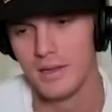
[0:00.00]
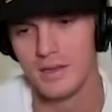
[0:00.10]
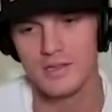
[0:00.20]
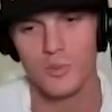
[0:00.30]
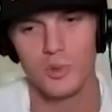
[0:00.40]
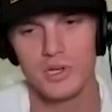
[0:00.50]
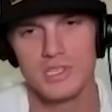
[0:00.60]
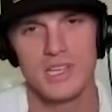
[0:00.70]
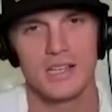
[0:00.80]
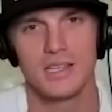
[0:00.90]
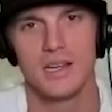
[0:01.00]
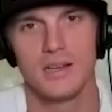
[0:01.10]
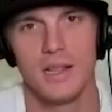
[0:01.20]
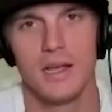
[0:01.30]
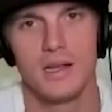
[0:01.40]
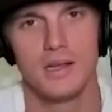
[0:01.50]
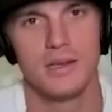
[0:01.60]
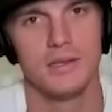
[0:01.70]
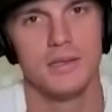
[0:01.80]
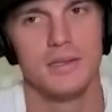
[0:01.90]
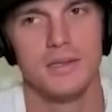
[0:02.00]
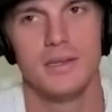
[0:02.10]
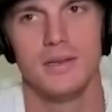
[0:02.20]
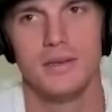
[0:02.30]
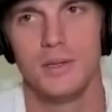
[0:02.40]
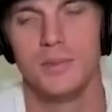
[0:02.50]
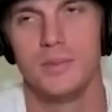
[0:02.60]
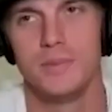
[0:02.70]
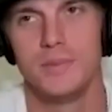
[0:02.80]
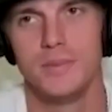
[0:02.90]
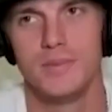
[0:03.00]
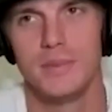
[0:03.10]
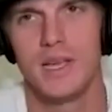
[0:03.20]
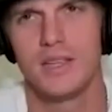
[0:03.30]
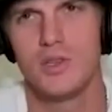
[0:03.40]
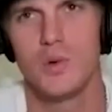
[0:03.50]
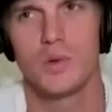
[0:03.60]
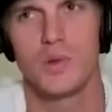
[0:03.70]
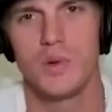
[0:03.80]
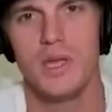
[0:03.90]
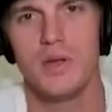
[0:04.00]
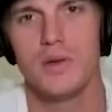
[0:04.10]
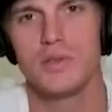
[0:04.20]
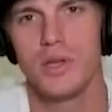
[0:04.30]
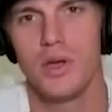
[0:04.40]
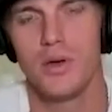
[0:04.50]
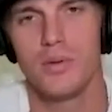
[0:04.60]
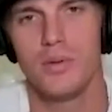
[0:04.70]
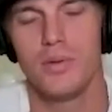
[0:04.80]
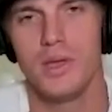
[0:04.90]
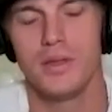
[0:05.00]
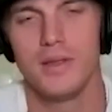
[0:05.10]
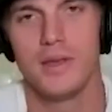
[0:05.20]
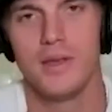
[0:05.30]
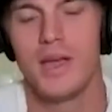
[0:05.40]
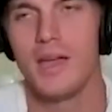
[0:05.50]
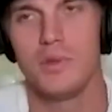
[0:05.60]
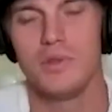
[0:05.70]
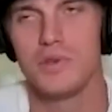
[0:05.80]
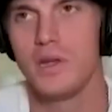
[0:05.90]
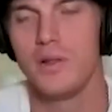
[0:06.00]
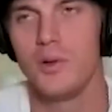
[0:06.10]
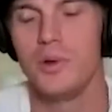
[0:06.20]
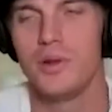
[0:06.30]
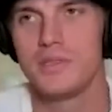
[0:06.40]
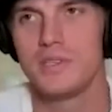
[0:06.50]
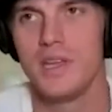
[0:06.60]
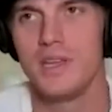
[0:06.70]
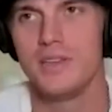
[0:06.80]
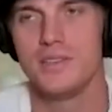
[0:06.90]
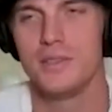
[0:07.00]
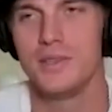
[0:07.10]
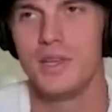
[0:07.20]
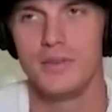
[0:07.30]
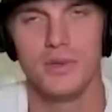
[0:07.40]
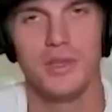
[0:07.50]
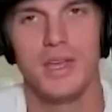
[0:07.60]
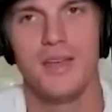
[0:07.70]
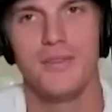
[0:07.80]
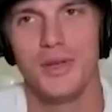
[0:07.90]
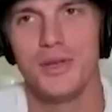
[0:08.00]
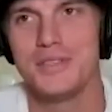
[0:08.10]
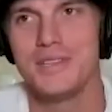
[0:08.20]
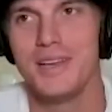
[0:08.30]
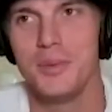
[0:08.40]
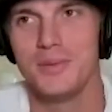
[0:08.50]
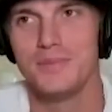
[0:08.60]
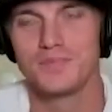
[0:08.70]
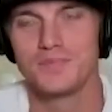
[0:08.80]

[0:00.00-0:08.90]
somewhere in South Carolina, um, like two or three years ago. And uh, I had been drinking a little bit on stage and, and really having a good time, and